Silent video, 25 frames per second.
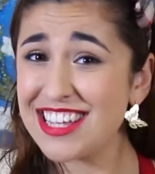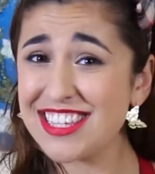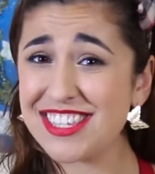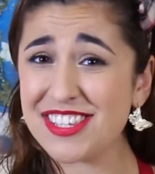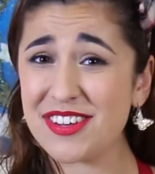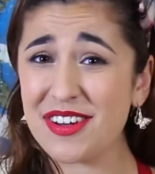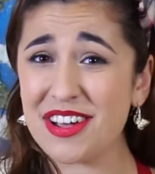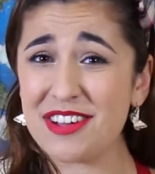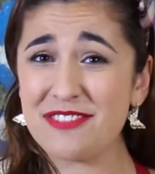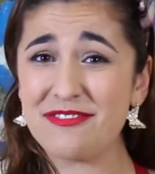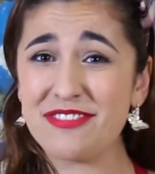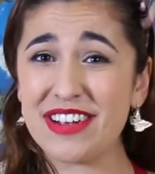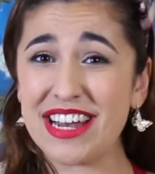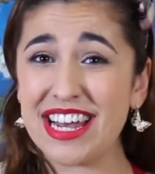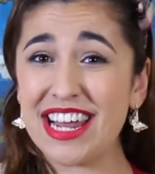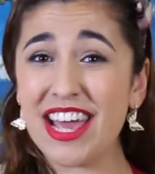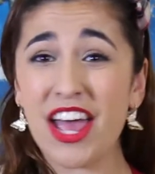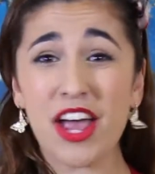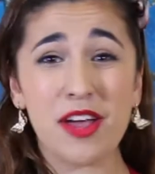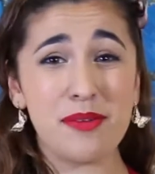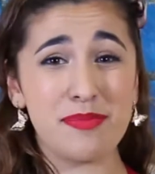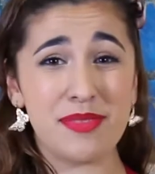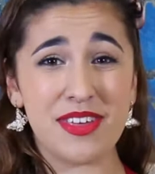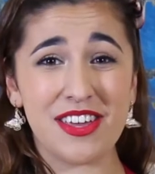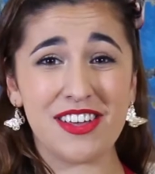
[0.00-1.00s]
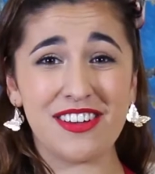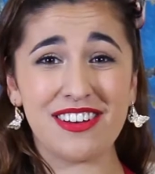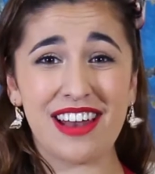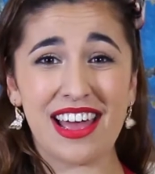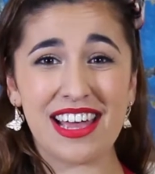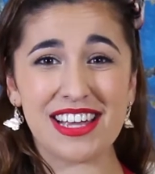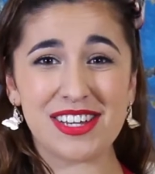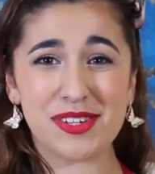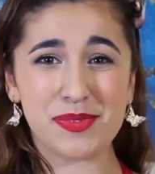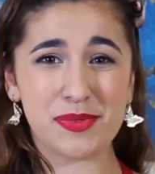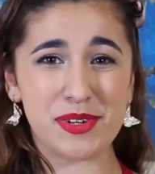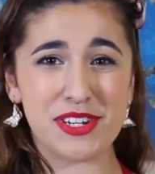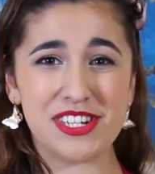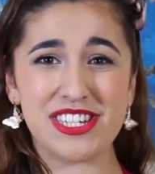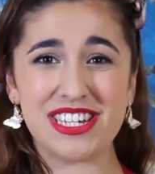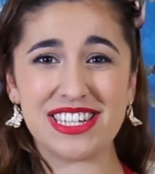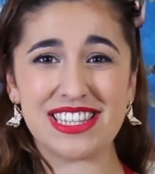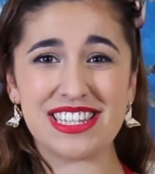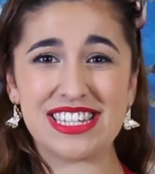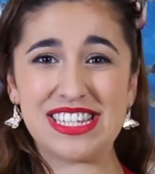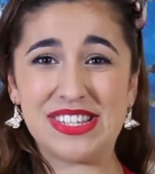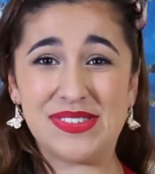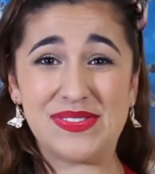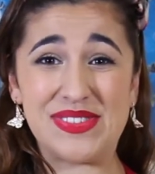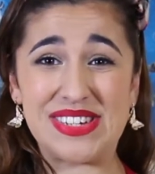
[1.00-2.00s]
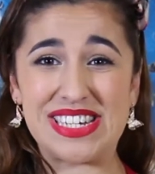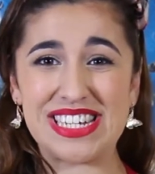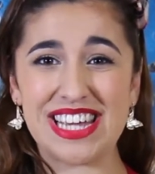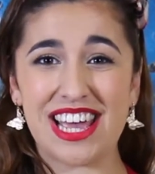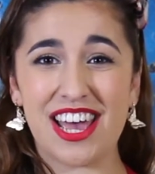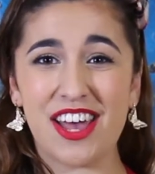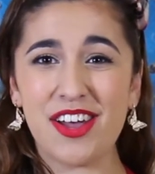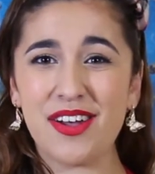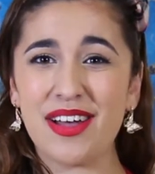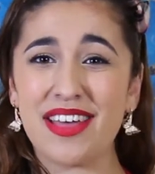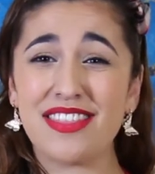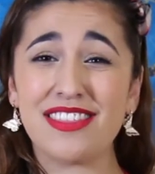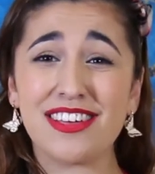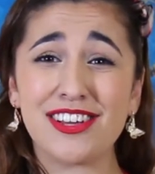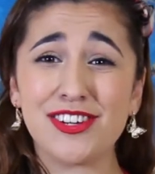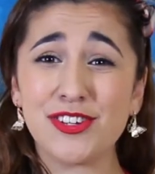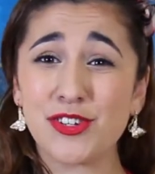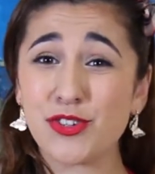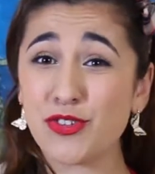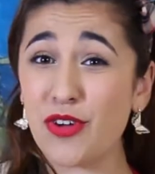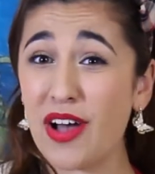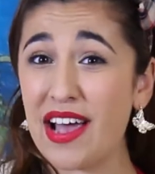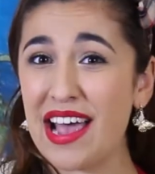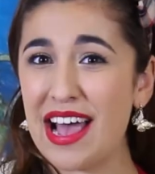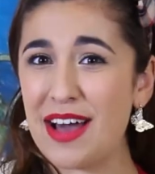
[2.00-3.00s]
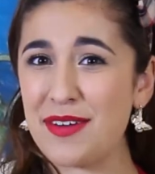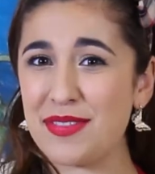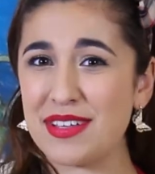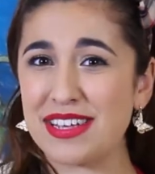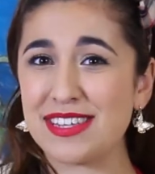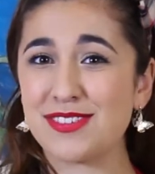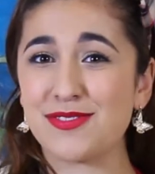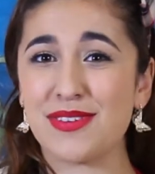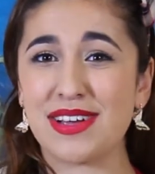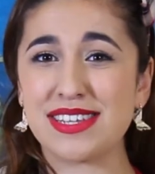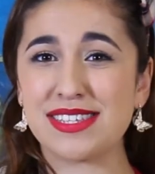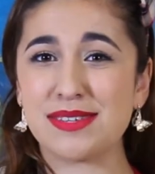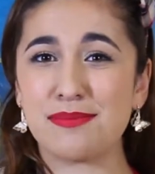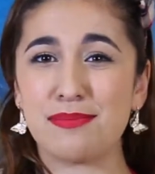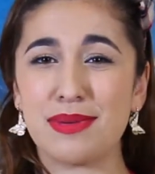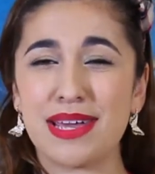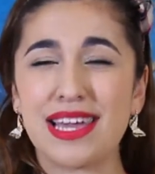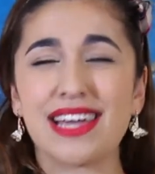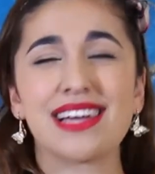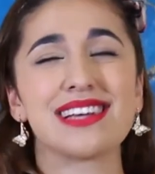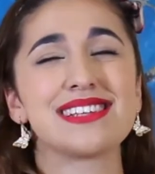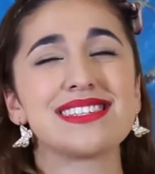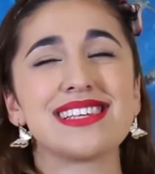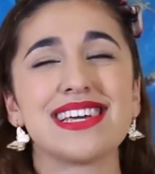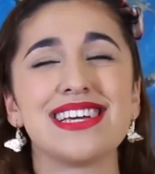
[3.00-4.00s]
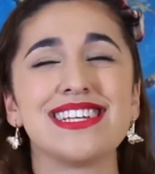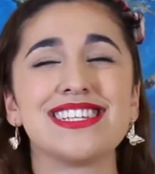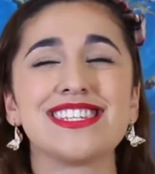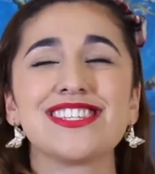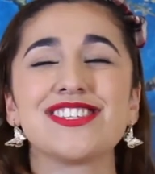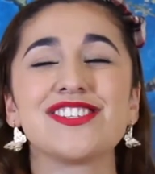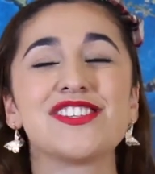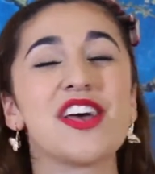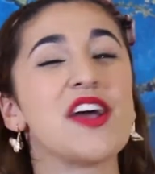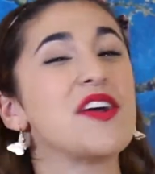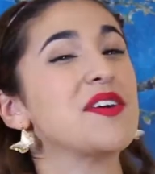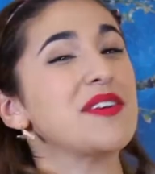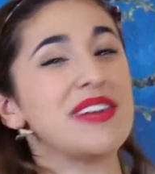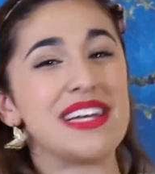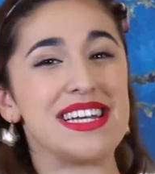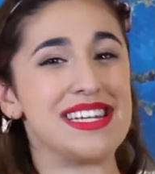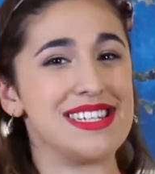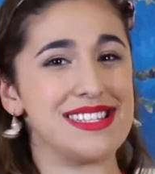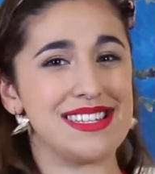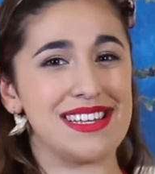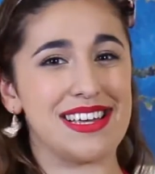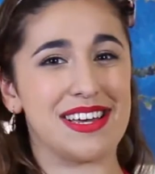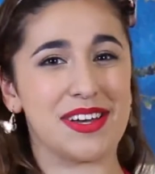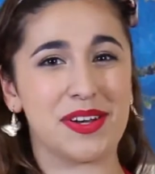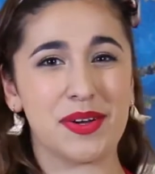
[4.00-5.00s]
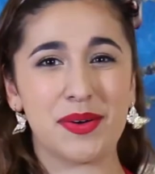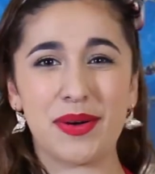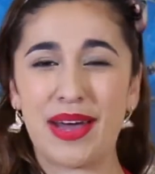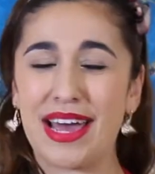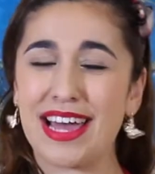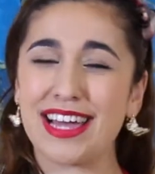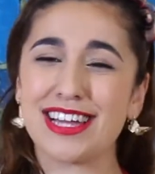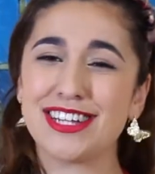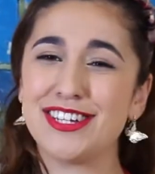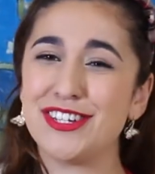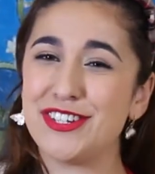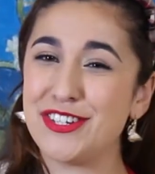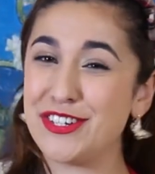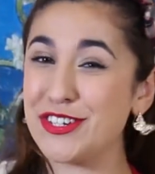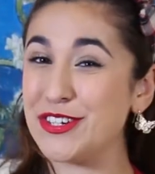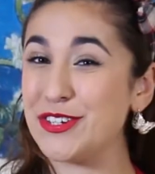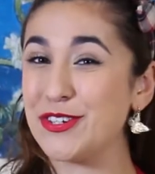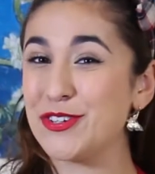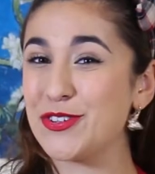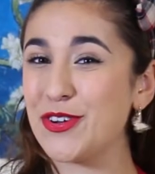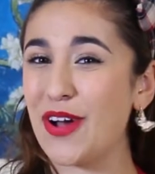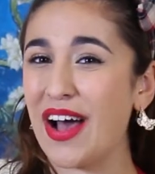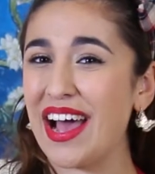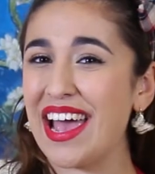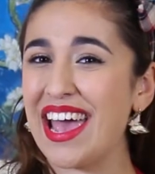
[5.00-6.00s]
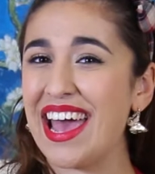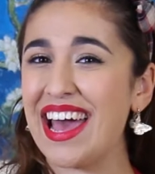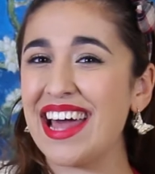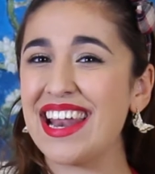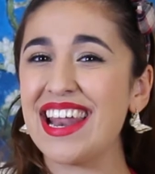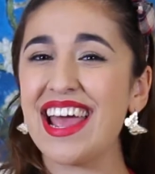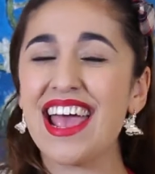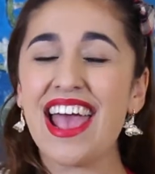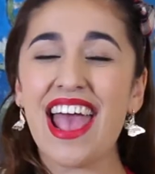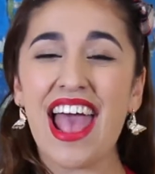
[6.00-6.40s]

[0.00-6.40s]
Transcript: So I really hope that you liked watching this video and that you try out this recipe because it is so easy and quick. Do try it.